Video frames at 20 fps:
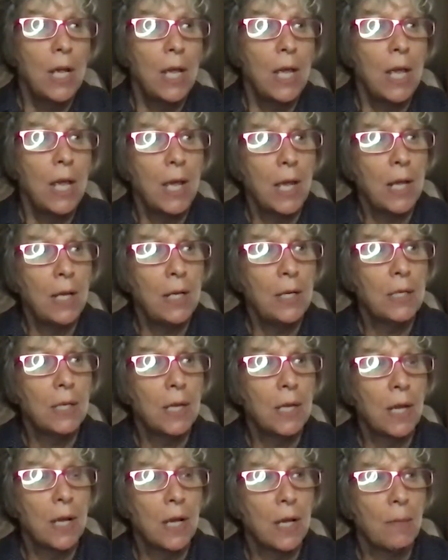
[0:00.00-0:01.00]
And
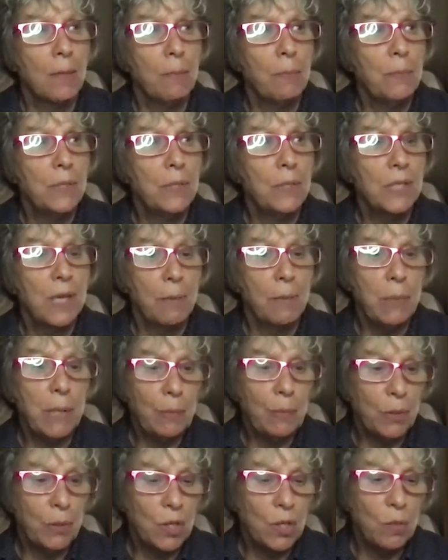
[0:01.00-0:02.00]
some
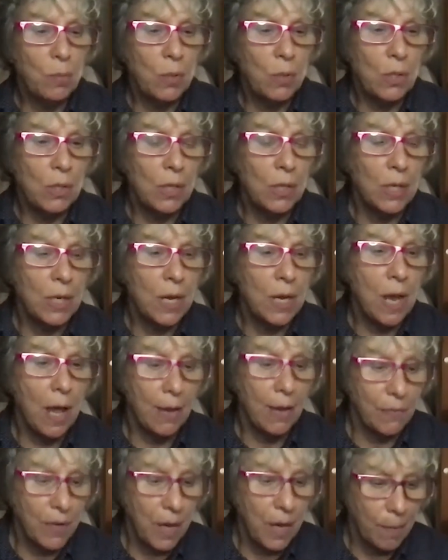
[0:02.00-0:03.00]
people in the community
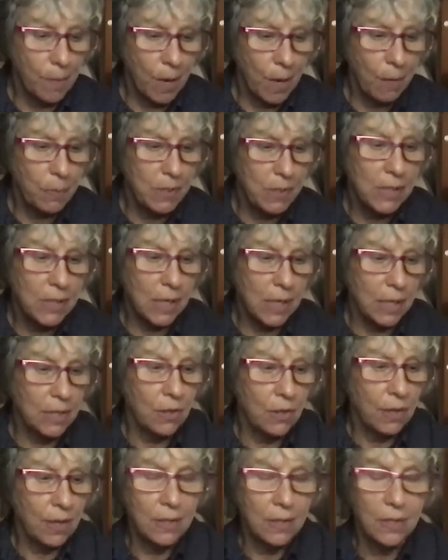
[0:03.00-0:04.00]
have come up and said,
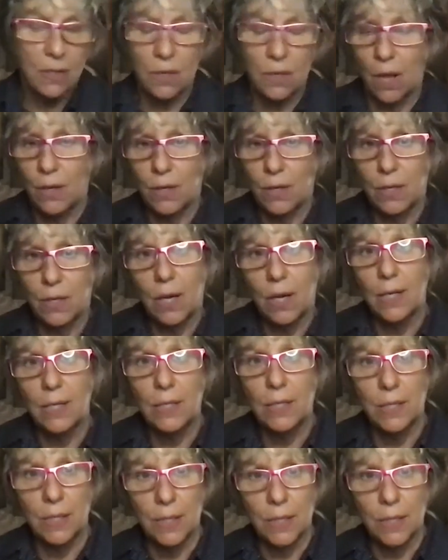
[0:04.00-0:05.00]
no, that's not a good
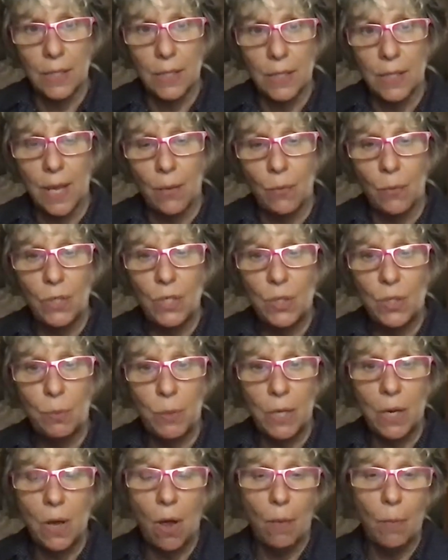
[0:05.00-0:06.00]
idea, that we should
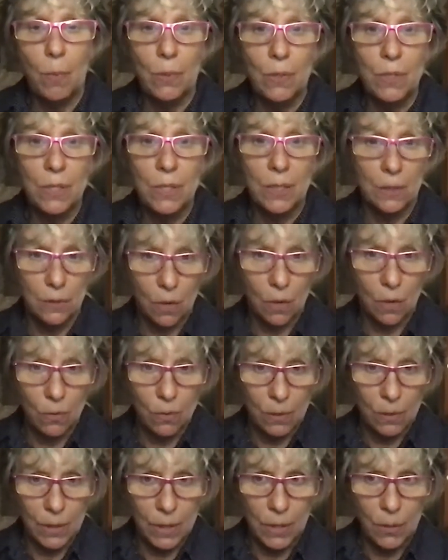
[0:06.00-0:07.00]
be composting
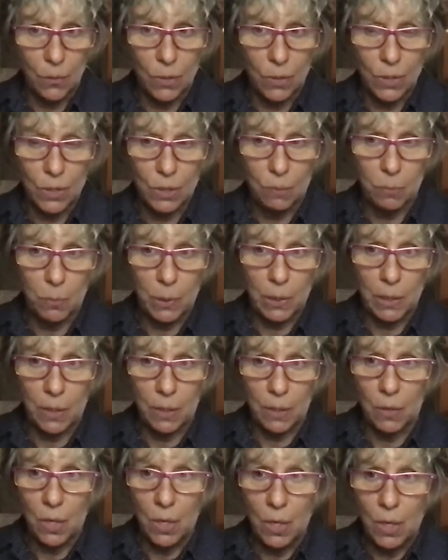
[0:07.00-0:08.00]
locally. We should
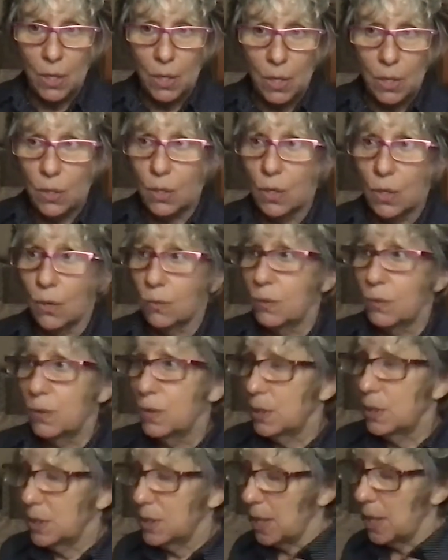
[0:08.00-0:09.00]
be, you know,
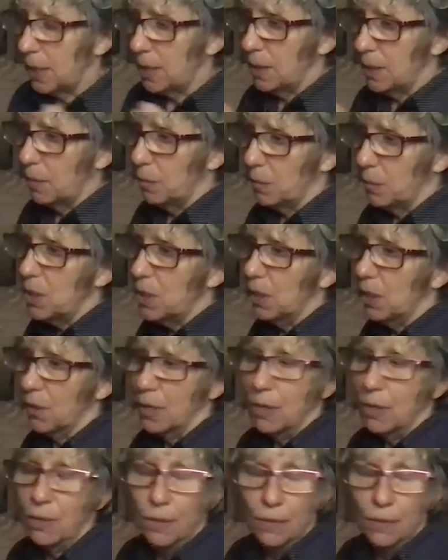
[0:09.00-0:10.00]
getting the
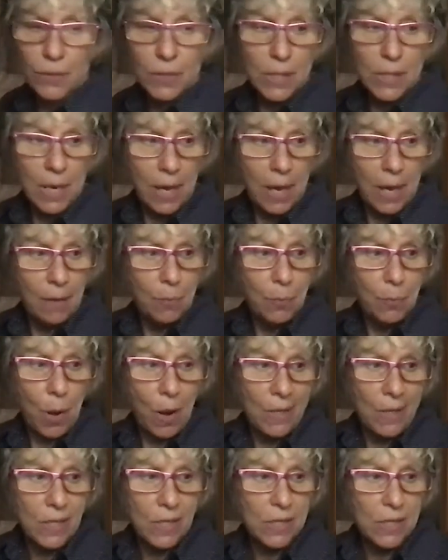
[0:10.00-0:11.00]
materials and
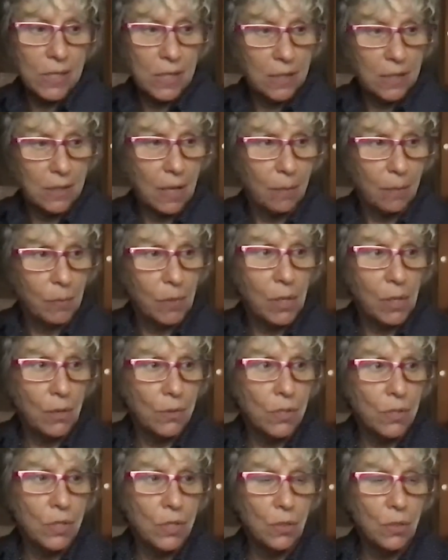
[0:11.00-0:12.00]
processing them
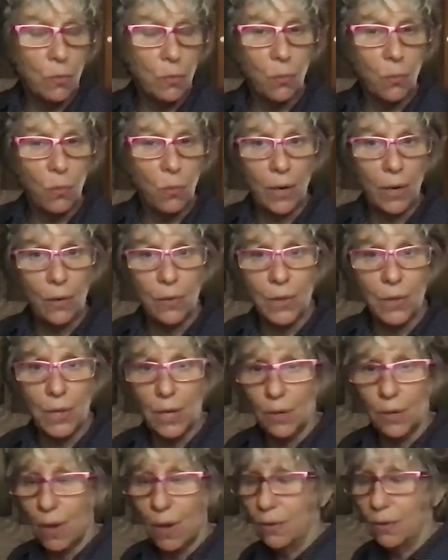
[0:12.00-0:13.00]
close to where
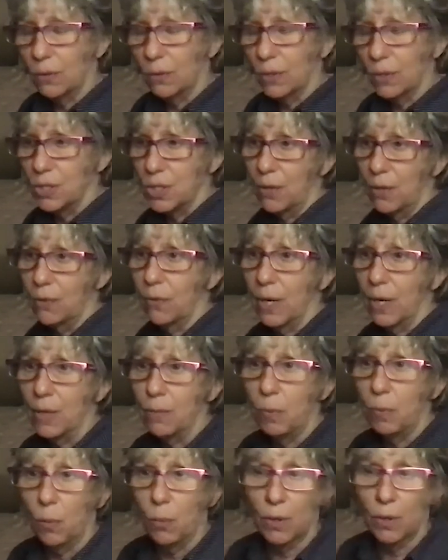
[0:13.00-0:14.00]
they're not only
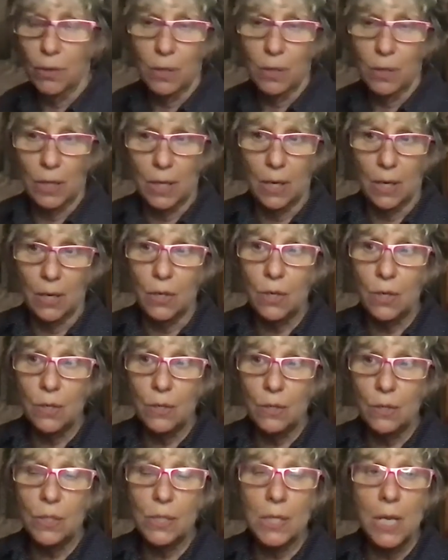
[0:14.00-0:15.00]
generated, but where they're going to get
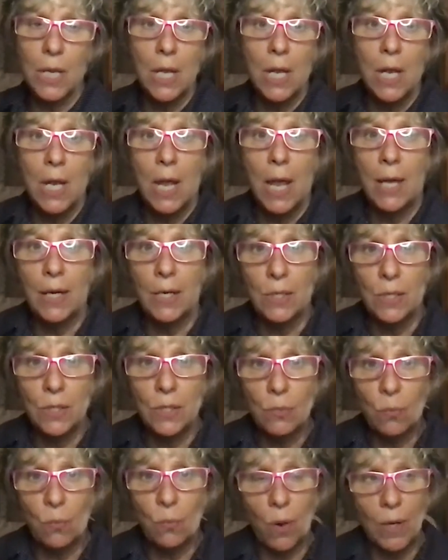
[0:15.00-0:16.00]
used. And I
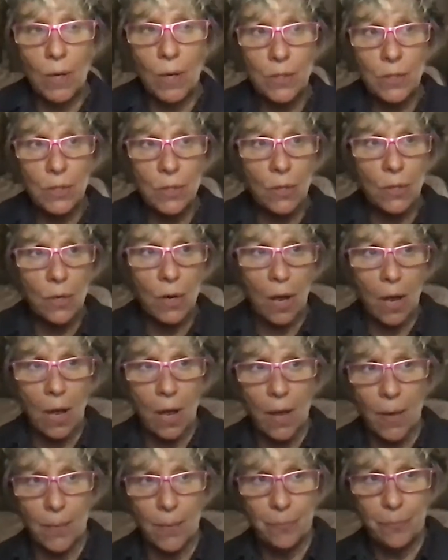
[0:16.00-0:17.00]
just wonder
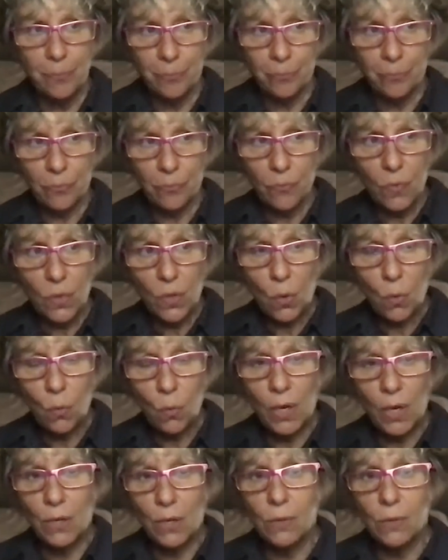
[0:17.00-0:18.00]

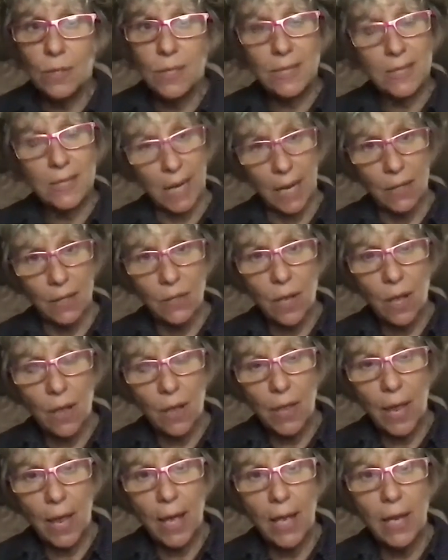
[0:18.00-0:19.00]
where you stand on
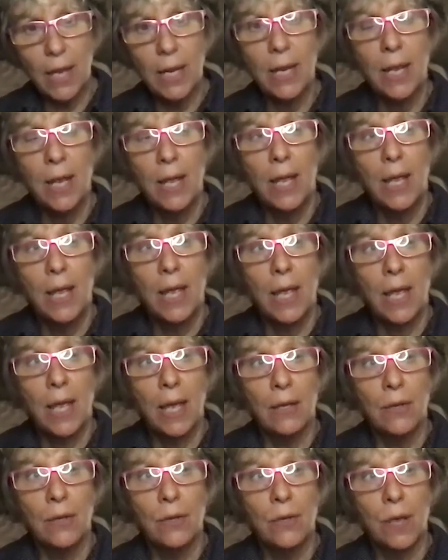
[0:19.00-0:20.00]
that.
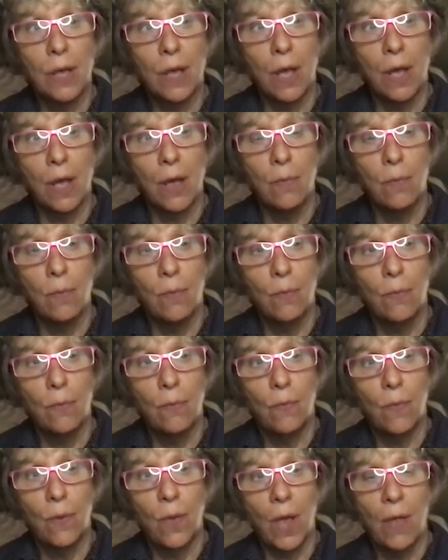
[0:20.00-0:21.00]
And then
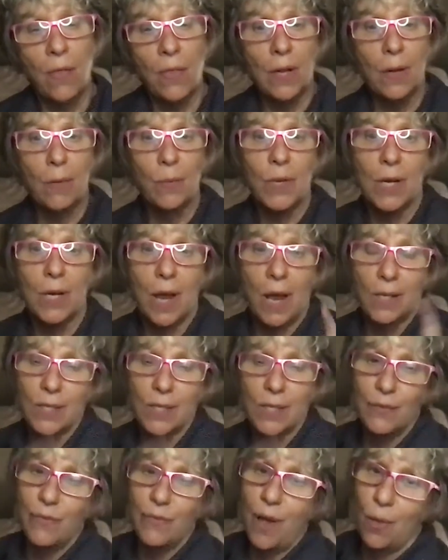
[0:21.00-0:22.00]
I'm going to
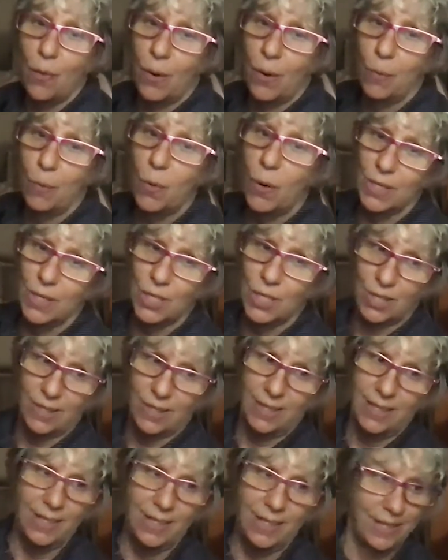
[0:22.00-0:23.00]
ask a follow-up
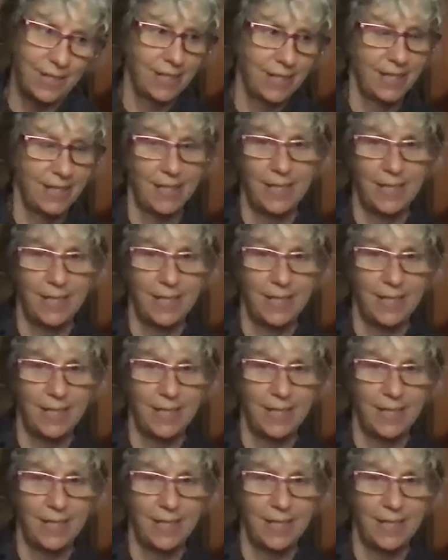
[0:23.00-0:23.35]
question. Okay.